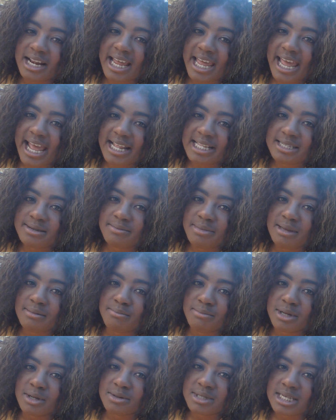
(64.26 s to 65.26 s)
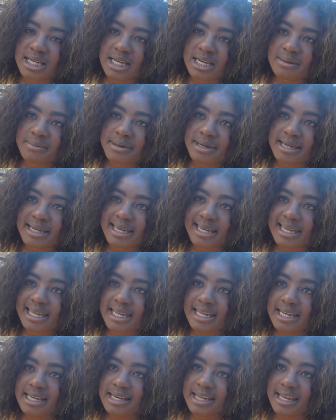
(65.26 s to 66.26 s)
that I had to be built up
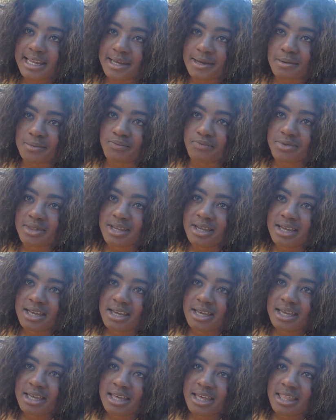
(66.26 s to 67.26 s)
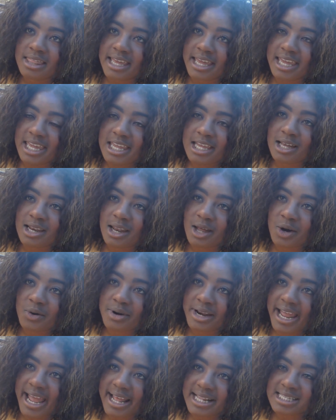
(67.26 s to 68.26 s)
in him, that he
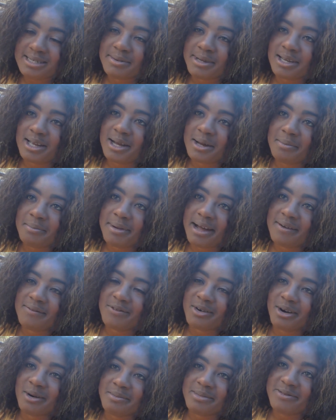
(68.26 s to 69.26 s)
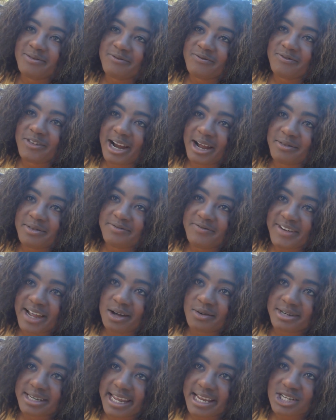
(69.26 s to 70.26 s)
alone had to become my firm
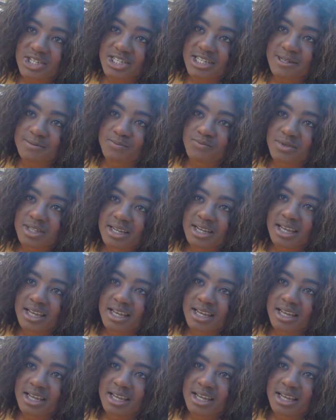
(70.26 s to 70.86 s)
foundation.